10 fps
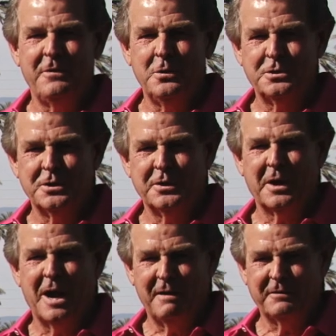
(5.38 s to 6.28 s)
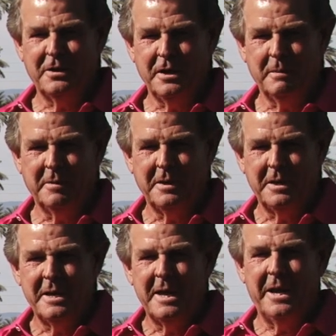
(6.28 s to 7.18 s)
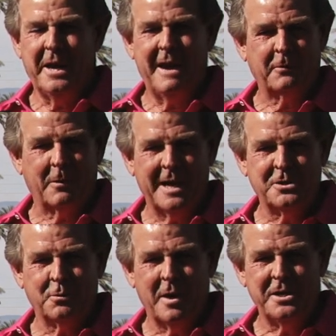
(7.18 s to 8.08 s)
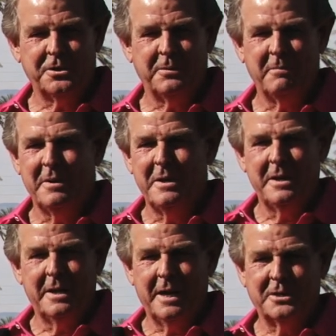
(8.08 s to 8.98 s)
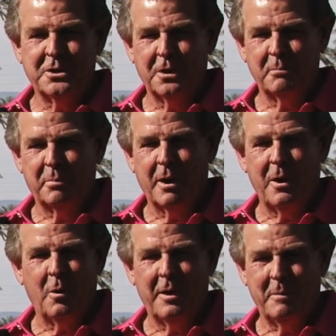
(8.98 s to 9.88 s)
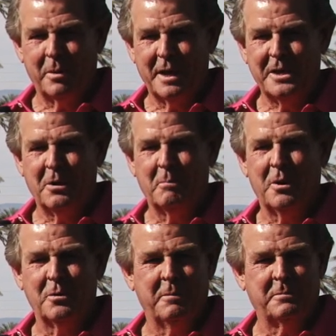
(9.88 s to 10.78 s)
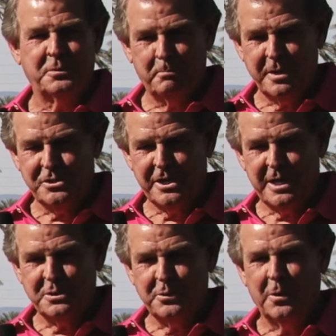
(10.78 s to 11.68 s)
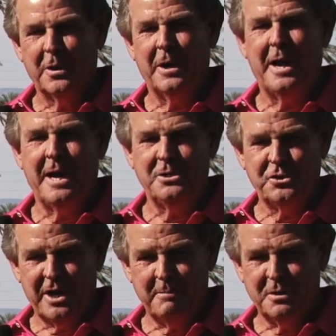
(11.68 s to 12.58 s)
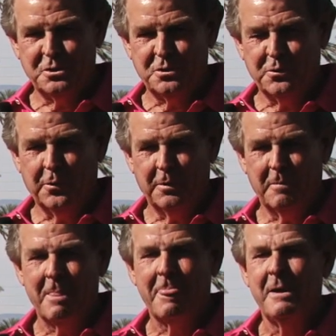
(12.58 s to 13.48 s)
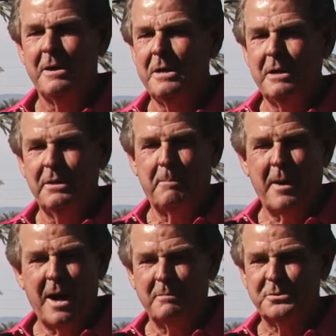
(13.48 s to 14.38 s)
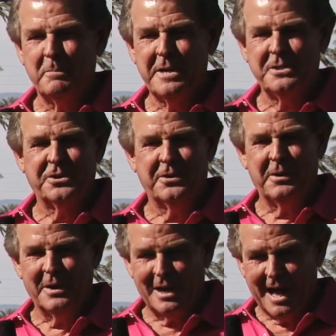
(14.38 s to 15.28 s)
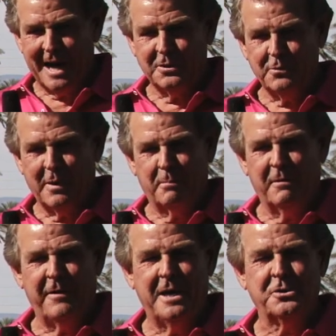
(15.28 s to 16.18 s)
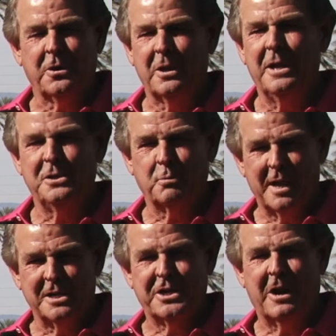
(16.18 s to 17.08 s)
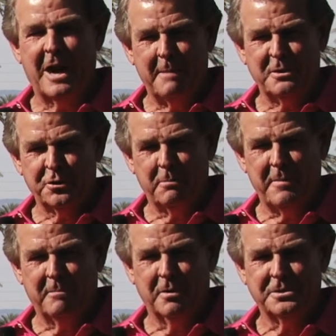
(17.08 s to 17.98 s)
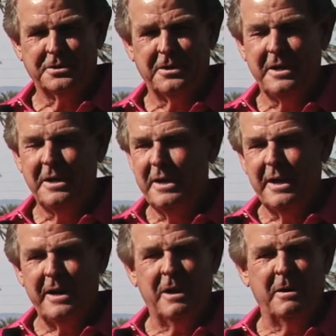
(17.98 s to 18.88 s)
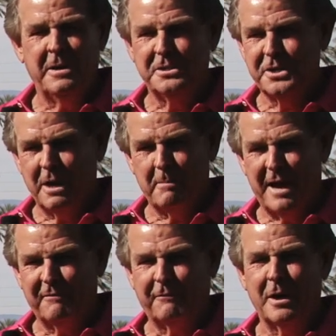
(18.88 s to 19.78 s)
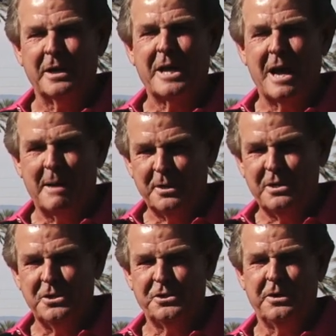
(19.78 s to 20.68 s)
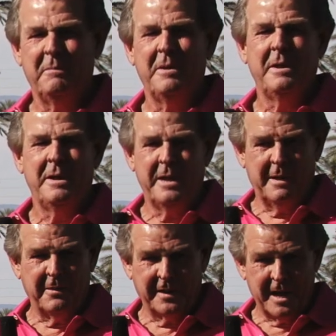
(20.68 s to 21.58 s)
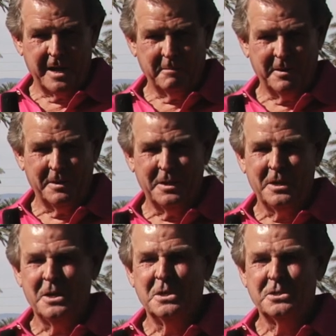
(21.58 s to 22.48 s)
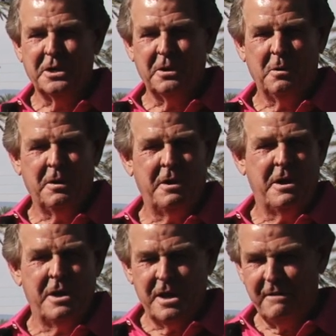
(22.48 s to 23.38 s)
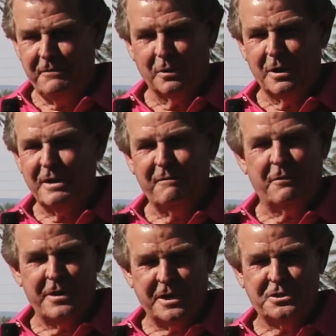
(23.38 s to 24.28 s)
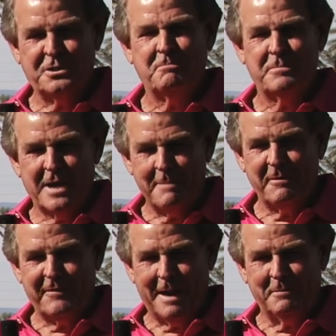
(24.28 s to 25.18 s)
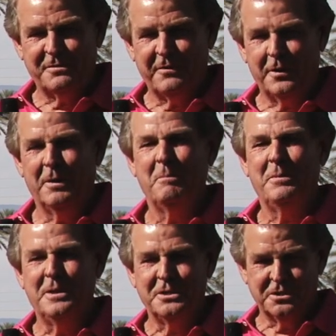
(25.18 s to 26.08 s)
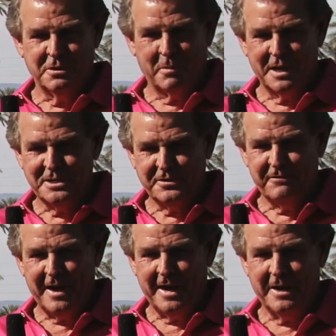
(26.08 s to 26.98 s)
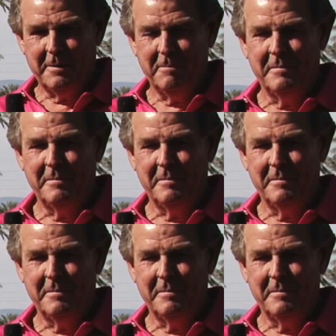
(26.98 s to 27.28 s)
of Houston golf team, and after graduation, I turned pro and played on both the PGA Tour and Champions Tour. The Palms means a lot to our professional as well as our amateur members. Here, it's all about friendly competition in the game. So, if you're looking for this type of atmosphere, this is the place to find it.